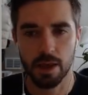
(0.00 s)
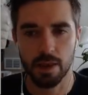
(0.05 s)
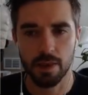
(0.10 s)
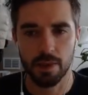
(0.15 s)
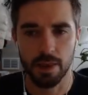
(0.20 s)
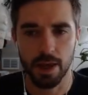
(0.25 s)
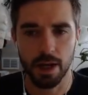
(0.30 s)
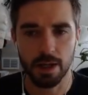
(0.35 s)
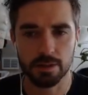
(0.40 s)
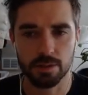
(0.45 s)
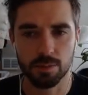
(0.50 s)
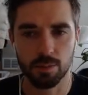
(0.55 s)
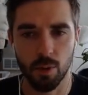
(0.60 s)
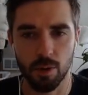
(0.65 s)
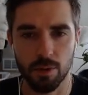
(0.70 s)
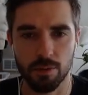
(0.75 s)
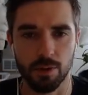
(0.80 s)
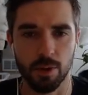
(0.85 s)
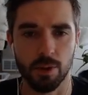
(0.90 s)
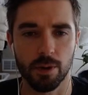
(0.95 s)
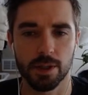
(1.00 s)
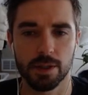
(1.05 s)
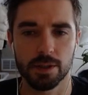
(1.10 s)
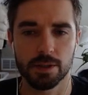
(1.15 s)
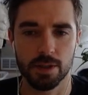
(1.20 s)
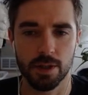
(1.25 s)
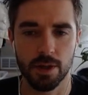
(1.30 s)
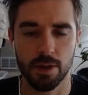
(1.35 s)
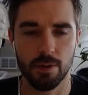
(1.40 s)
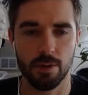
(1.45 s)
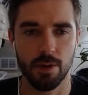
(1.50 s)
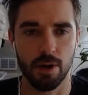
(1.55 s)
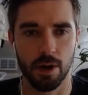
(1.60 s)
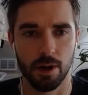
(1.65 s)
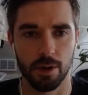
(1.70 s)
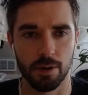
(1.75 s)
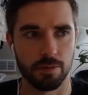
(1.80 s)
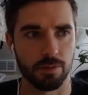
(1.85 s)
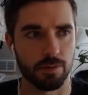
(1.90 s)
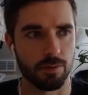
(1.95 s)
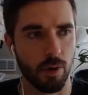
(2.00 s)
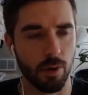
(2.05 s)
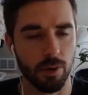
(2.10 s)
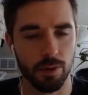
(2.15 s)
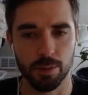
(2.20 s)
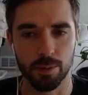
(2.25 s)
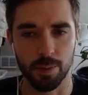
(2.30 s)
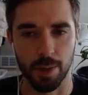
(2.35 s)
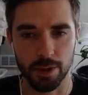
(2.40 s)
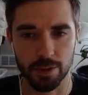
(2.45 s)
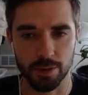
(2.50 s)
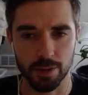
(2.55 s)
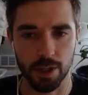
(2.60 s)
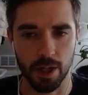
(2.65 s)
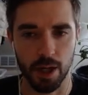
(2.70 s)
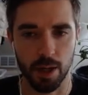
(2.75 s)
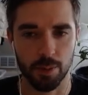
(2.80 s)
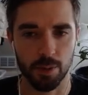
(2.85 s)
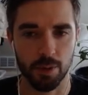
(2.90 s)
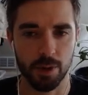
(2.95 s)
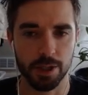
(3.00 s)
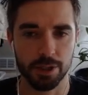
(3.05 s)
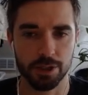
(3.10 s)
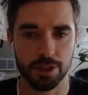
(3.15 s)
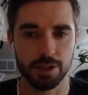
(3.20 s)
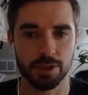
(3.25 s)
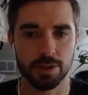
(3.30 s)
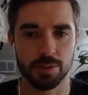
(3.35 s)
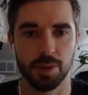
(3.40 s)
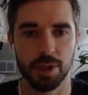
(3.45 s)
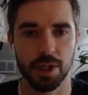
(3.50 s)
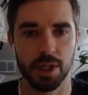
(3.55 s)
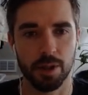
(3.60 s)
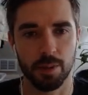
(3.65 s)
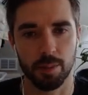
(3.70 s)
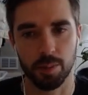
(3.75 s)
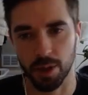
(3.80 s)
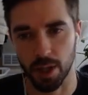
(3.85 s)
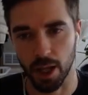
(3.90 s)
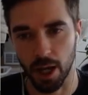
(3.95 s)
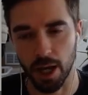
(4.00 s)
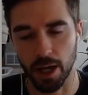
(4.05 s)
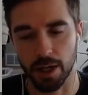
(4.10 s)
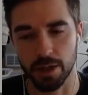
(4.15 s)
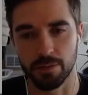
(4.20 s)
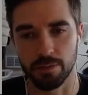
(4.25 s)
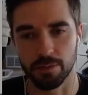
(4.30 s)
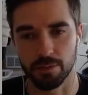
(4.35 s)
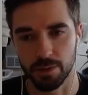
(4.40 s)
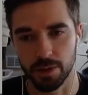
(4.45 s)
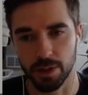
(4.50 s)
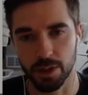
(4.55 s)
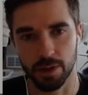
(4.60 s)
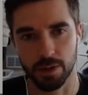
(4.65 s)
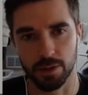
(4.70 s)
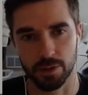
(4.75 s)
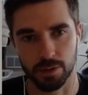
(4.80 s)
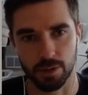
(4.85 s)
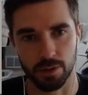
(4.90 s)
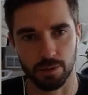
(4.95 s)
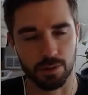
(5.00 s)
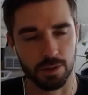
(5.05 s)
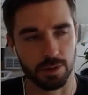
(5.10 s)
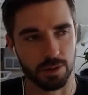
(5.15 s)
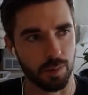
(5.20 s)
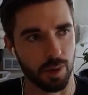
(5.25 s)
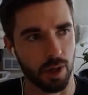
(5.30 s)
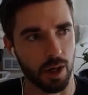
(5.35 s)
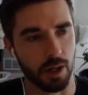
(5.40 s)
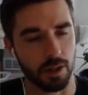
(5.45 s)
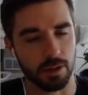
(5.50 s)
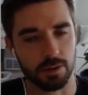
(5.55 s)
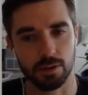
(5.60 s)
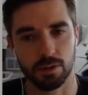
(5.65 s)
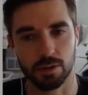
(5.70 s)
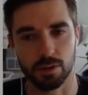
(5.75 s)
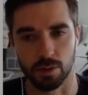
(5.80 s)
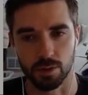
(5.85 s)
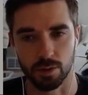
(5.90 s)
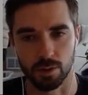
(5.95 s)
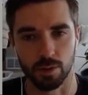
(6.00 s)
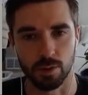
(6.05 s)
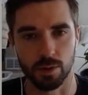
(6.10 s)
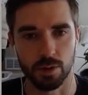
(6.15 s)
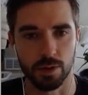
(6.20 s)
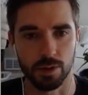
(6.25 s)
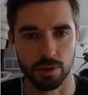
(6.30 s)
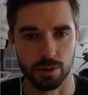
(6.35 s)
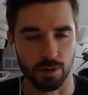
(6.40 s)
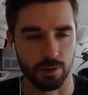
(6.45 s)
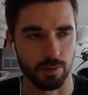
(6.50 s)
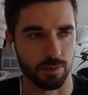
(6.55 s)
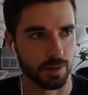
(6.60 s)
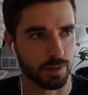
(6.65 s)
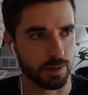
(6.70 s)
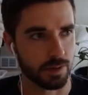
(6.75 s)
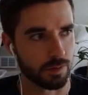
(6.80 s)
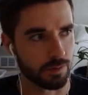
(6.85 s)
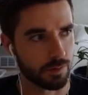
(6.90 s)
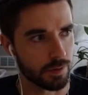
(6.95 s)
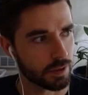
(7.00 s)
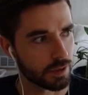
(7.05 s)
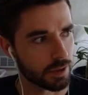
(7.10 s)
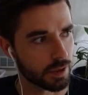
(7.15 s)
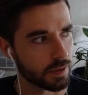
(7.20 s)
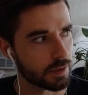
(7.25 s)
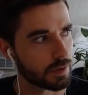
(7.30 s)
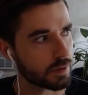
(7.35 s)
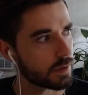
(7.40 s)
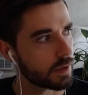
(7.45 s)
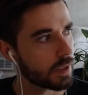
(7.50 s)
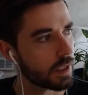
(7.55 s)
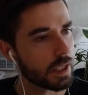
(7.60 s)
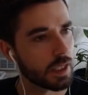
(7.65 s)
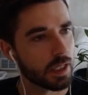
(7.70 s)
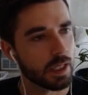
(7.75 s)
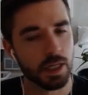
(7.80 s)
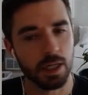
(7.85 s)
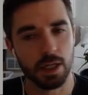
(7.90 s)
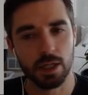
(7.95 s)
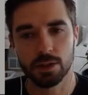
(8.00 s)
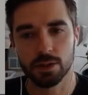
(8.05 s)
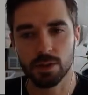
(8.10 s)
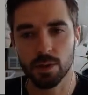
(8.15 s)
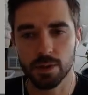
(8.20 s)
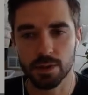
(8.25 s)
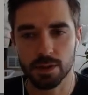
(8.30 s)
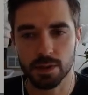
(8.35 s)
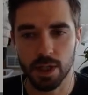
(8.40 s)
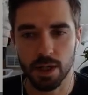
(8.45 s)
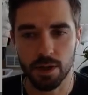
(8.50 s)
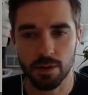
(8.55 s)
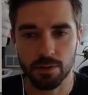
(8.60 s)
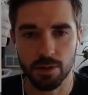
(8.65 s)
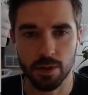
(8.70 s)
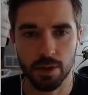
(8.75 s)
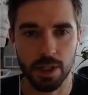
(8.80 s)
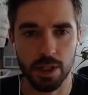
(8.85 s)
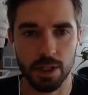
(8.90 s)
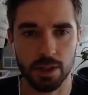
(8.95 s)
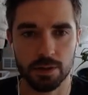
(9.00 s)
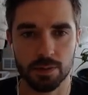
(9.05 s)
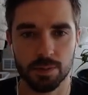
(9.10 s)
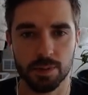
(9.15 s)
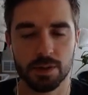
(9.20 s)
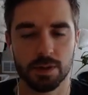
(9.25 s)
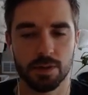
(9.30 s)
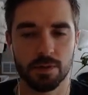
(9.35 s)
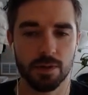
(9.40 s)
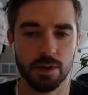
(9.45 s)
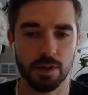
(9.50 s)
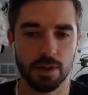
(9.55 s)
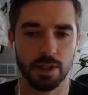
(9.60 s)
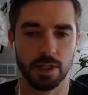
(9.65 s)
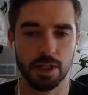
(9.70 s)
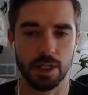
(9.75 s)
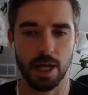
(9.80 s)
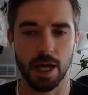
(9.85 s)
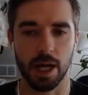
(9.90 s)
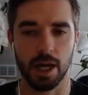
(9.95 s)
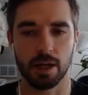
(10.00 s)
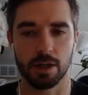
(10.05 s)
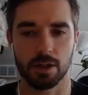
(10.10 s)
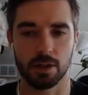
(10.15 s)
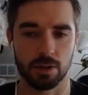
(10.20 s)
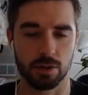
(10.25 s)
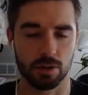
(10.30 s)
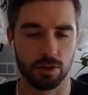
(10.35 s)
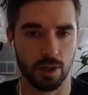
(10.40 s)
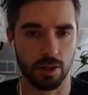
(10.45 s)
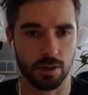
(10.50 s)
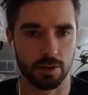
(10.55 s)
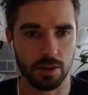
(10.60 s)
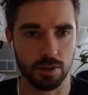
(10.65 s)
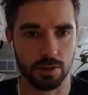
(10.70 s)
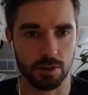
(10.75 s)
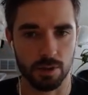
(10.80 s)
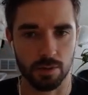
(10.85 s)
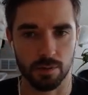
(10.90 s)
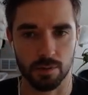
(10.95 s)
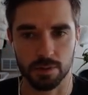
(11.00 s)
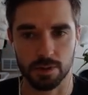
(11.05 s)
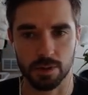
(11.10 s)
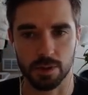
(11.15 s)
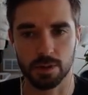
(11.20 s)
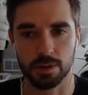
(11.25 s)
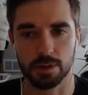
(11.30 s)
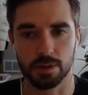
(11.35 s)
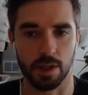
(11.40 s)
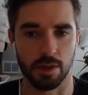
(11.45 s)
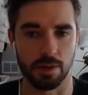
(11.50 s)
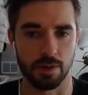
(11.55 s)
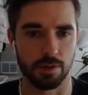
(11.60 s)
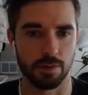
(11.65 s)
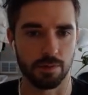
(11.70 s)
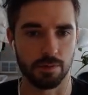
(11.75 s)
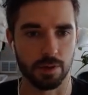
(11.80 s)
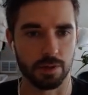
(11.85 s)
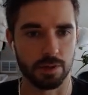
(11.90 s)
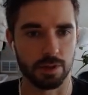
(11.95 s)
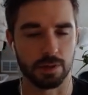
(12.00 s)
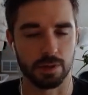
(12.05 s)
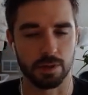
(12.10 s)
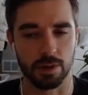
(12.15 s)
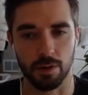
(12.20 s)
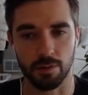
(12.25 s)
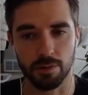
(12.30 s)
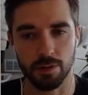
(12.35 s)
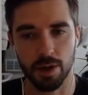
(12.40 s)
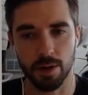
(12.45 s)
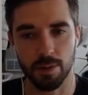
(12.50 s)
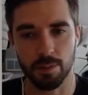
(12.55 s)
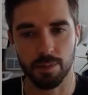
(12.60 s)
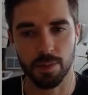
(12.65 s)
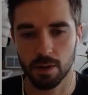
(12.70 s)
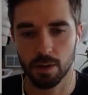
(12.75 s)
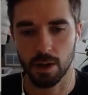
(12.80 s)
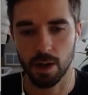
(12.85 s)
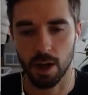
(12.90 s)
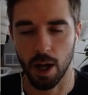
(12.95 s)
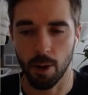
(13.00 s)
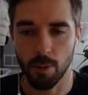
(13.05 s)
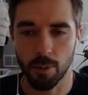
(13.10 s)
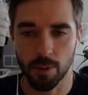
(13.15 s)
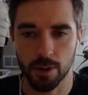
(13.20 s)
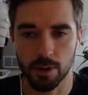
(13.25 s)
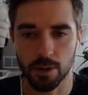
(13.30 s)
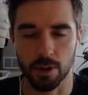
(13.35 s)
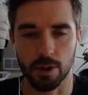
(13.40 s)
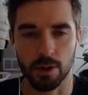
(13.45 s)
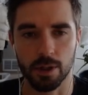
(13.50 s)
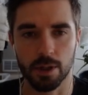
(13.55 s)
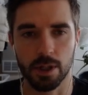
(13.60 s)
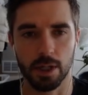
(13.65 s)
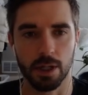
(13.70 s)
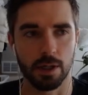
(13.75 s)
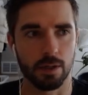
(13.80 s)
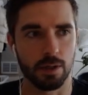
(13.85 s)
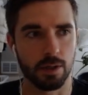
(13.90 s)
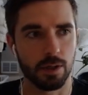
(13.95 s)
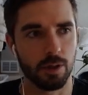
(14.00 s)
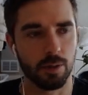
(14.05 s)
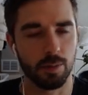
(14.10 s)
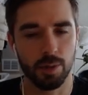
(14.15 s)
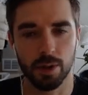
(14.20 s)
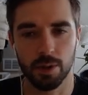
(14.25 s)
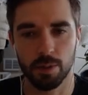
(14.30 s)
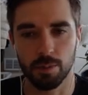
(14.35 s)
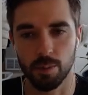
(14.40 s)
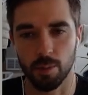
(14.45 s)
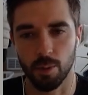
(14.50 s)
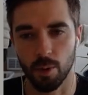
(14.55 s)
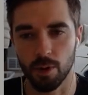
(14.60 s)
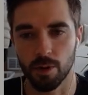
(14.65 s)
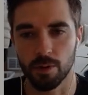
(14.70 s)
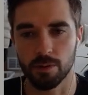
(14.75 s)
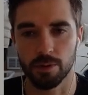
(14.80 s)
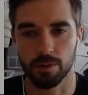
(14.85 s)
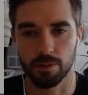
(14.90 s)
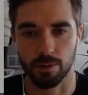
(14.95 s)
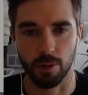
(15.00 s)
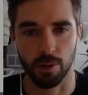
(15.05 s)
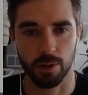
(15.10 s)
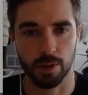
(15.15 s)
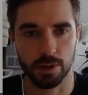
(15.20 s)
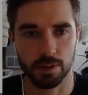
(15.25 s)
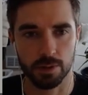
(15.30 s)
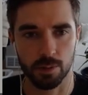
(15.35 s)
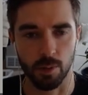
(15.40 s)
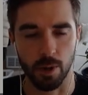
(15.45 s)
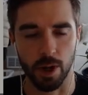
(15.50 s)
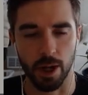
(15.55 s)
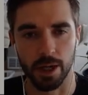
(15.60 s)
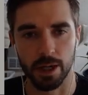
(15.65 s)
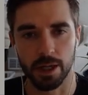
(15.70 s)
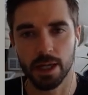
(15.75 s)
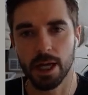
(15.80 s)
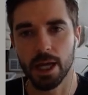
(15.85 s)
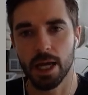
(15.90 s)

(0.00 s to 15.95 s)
That's more focused, though, on volumetric operations being applied via the surface box to the surface divisions. So instead of looking specifically at constructed surfaces and the divisions of them, I want to look in a little bit more of a focused way